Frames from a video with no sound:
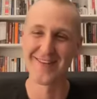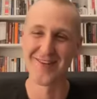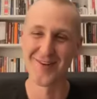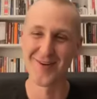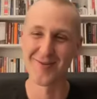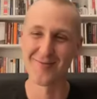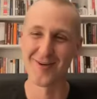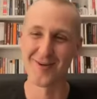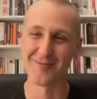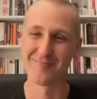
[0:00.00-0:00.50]

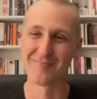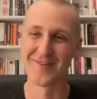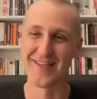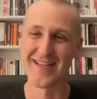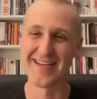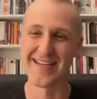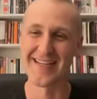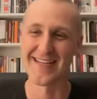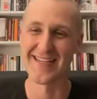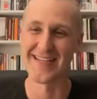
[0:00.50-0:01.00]
Logan were
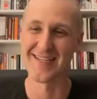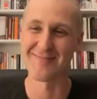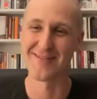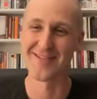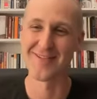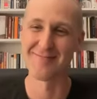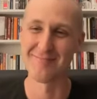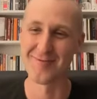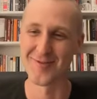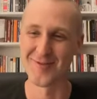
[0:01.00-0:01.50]
complaining. He'd come
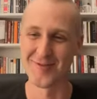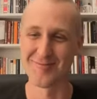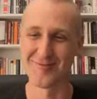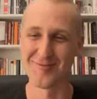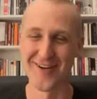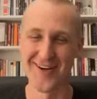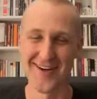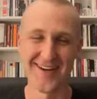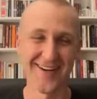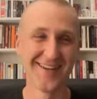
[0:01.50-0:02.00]
in and boost the
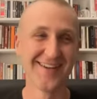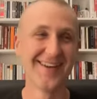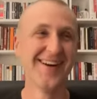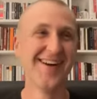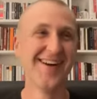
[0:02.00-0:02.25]
morale.